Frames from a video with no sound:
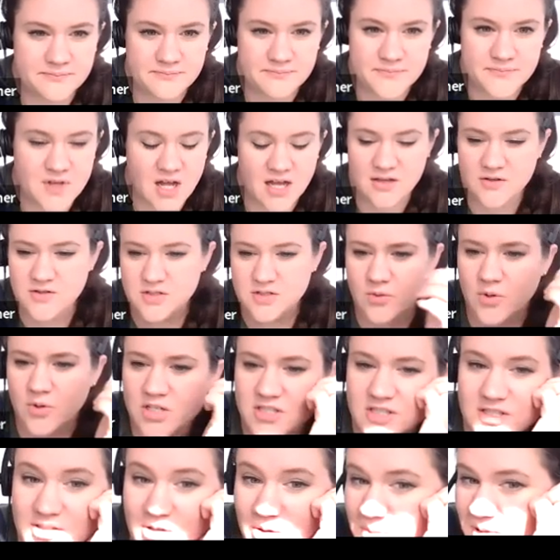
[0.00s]
not using words,
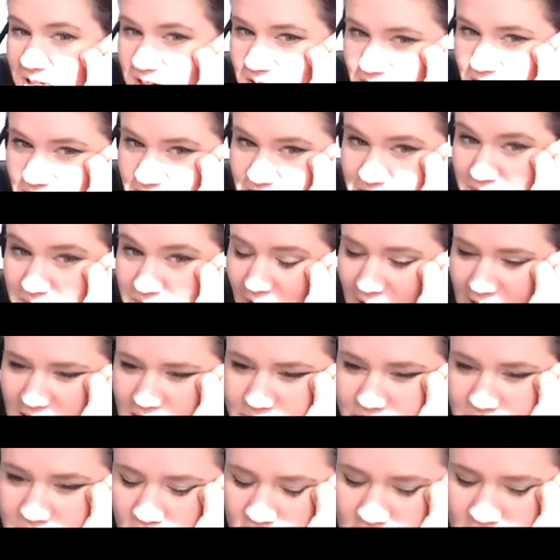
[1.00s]
so I'm gonna back up.
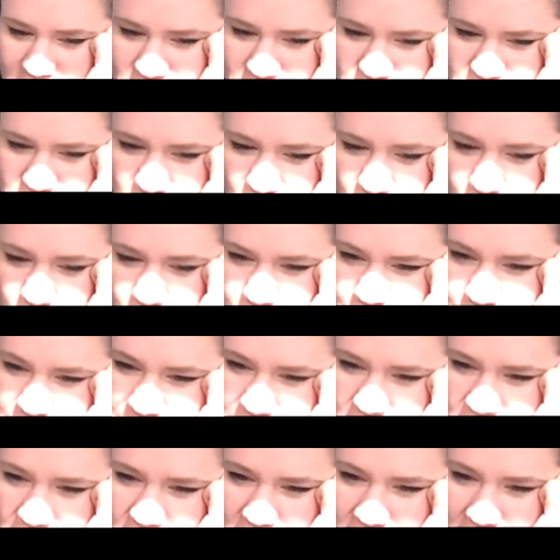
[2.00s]
Okay, so
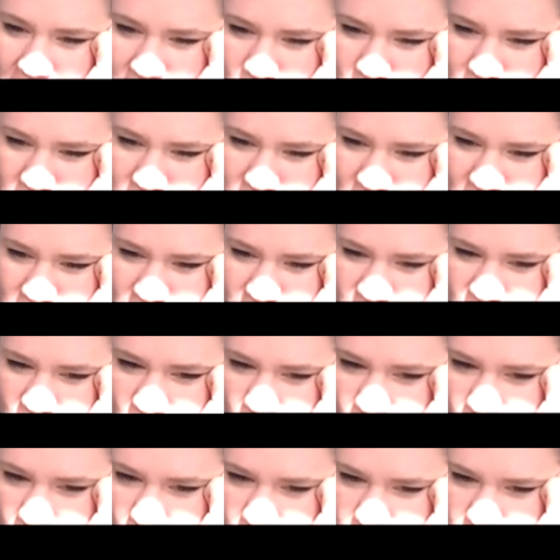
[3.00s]
I want to find the
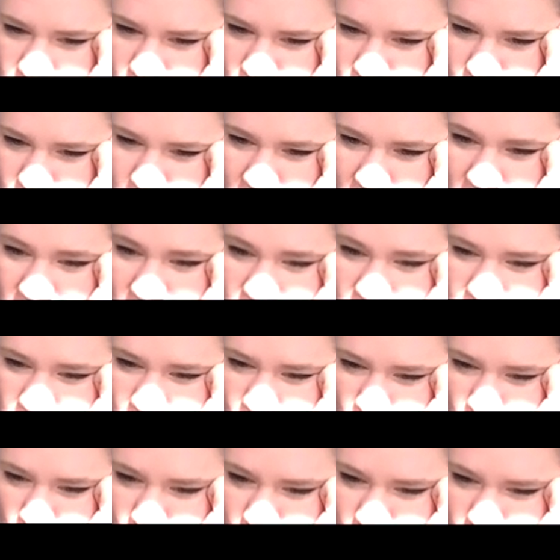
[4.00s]
volume of the
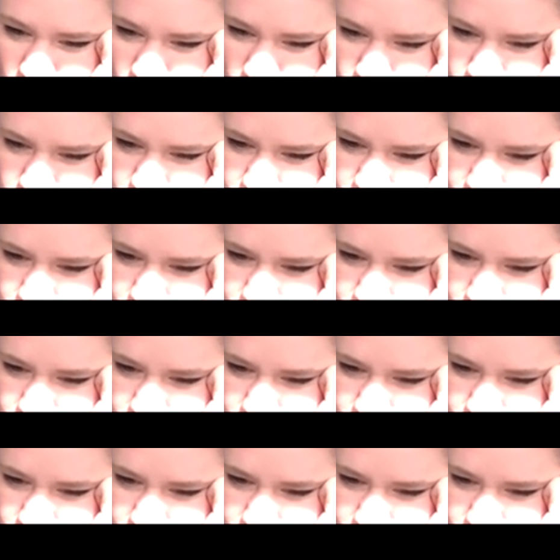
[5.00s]
roof,